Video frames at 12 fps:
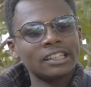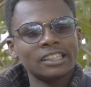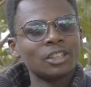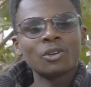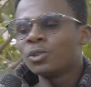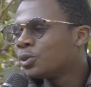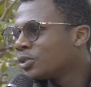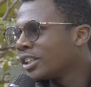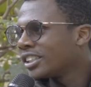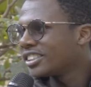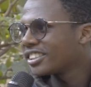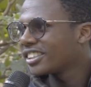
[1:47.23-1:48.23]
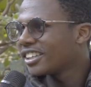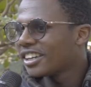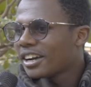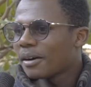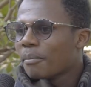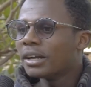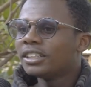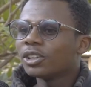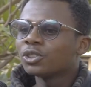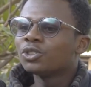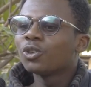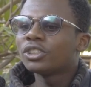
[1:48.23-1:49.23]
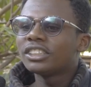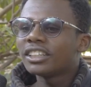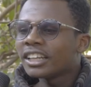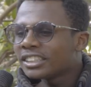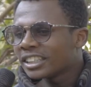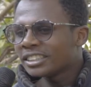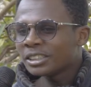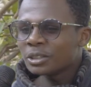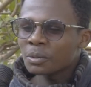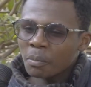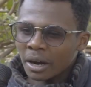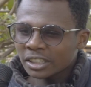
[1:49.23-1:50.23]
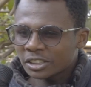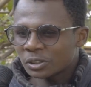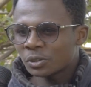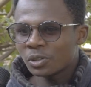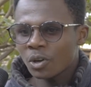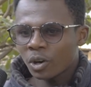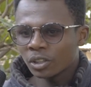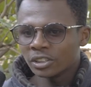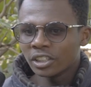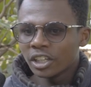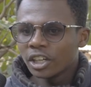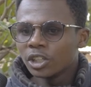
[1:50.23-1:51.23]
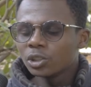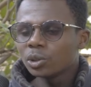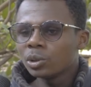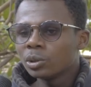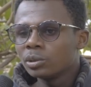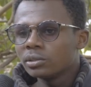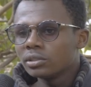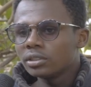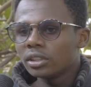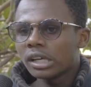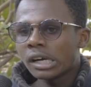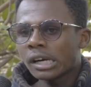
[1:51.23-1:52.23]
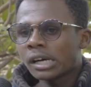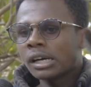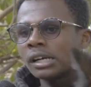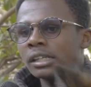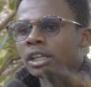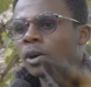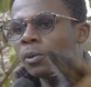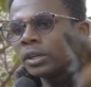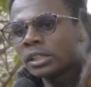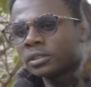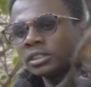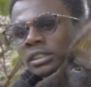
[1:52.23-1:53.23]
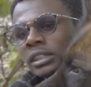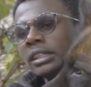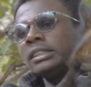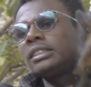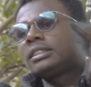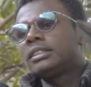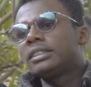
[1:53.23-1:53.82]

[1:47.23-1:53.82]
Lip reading: I don't want to touch. Mm-hmm. But I was not that much into dogs. So now when I was at,